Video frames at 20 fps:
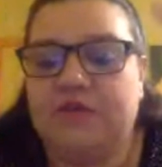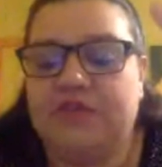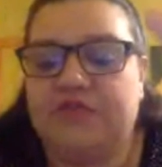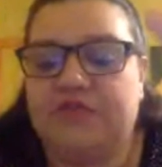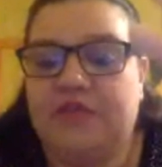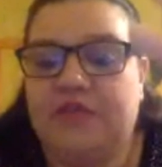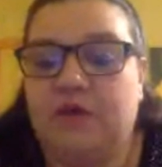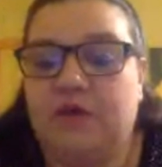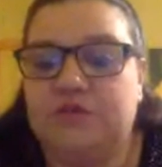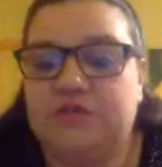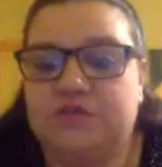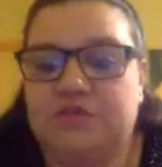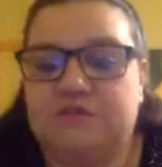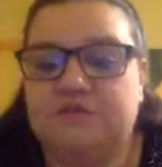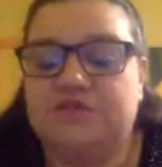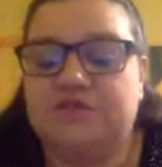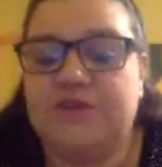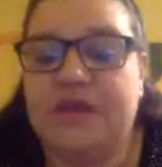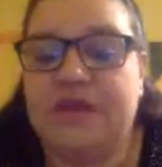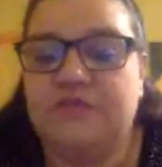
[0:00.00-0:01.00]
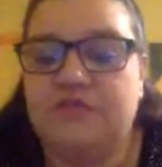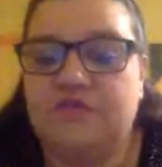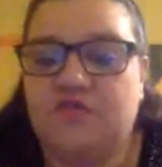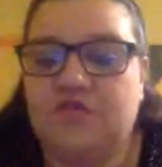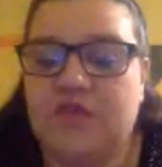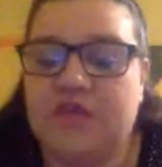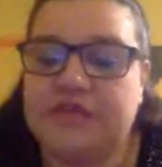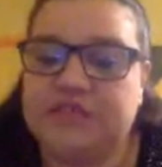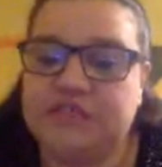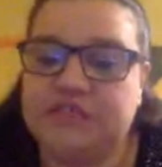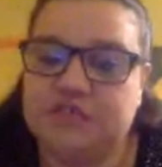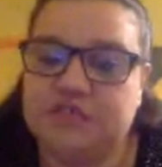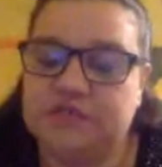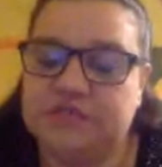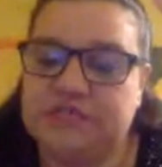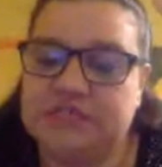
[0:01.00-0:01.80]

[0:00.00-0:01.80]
with the whole sort of trans issues,